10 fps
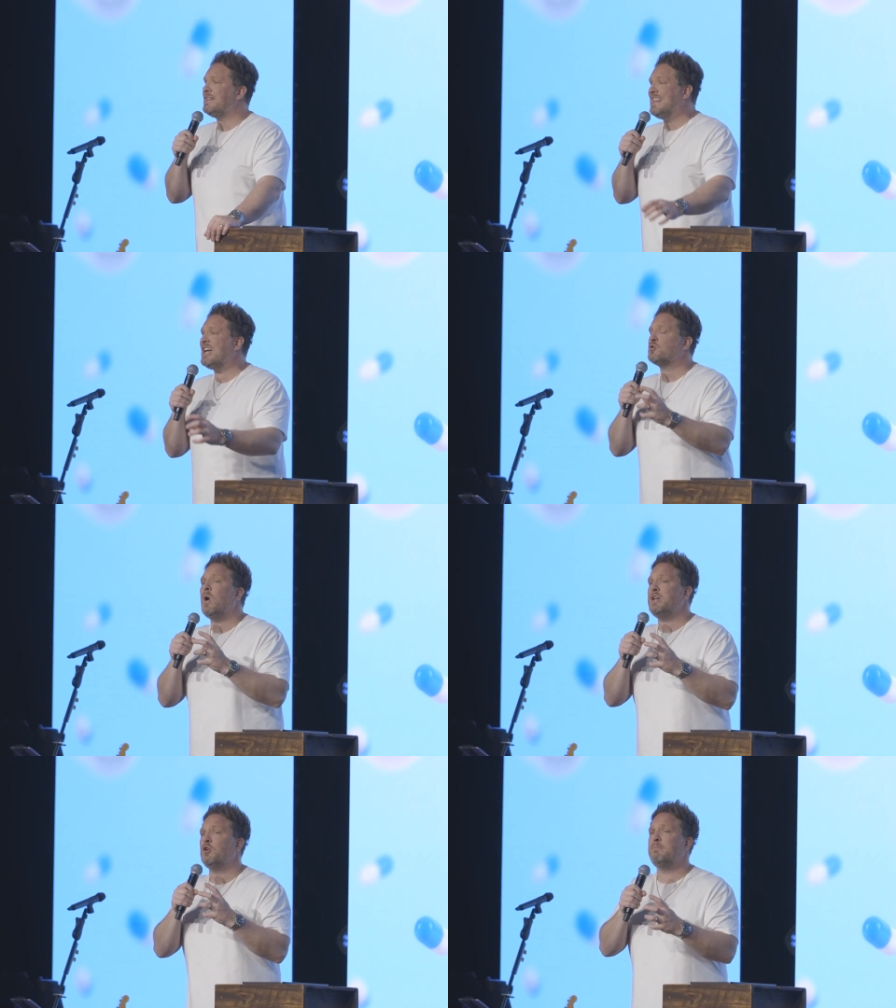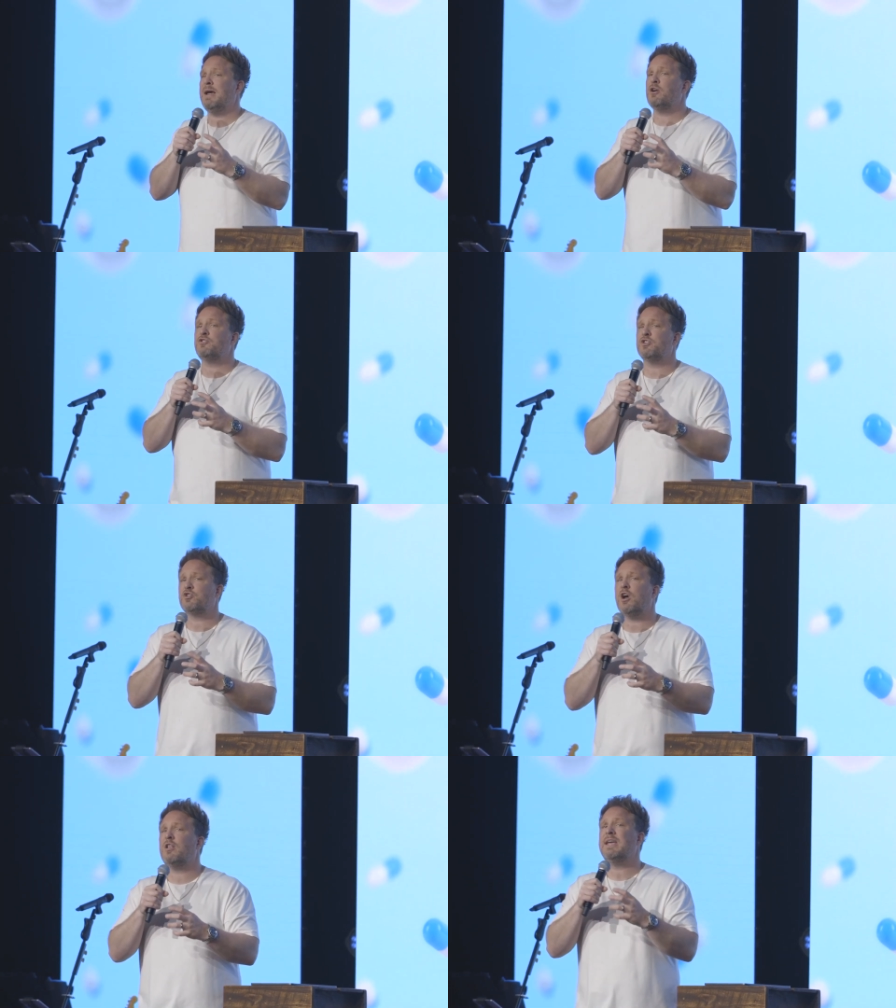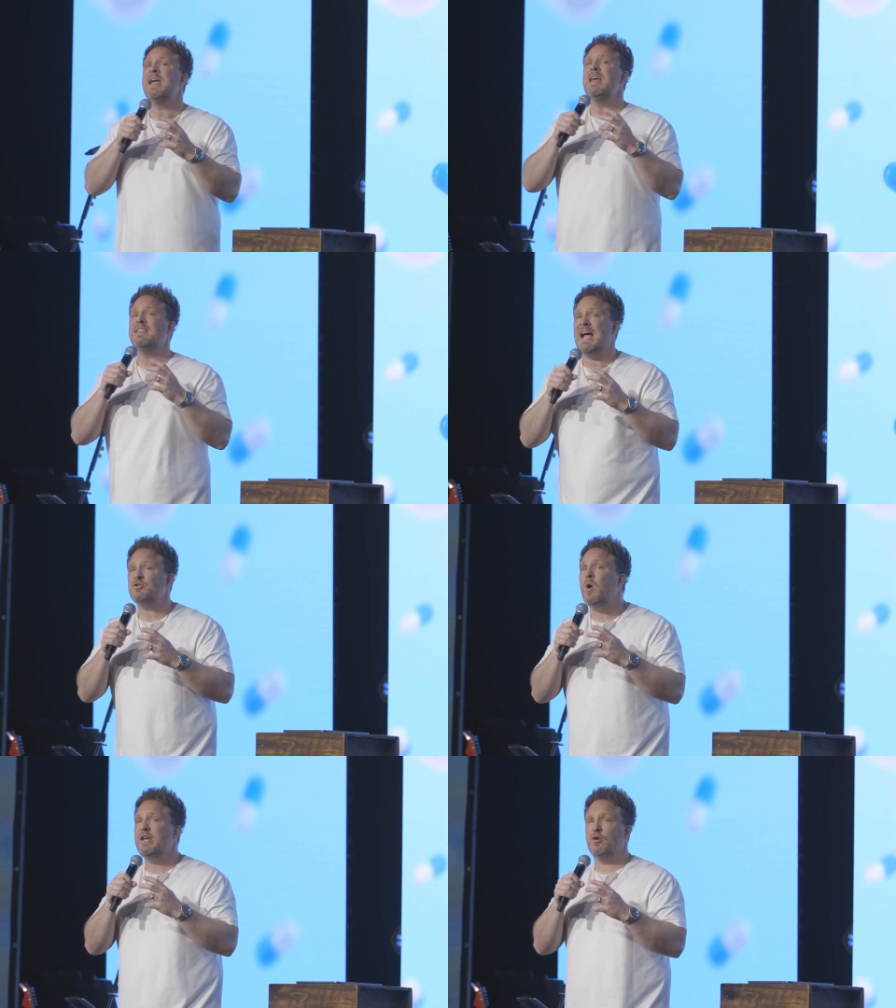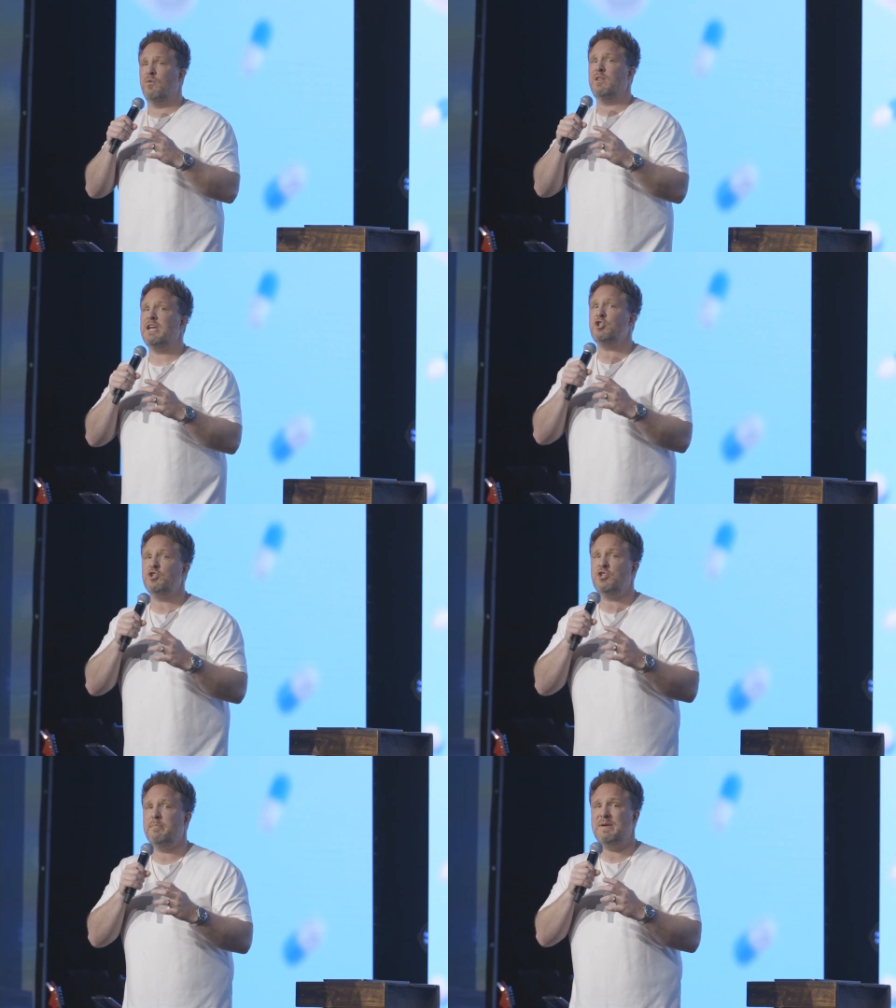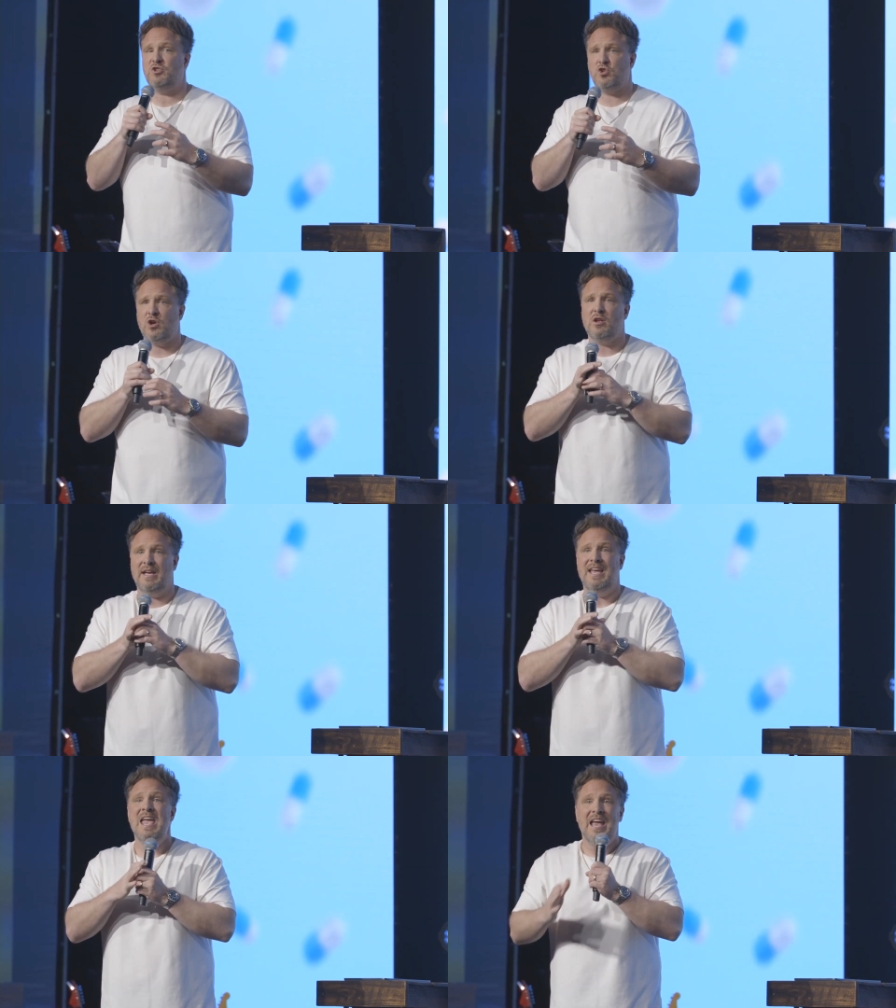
That's why your marriage is struggling. That's why your relationship is struggling.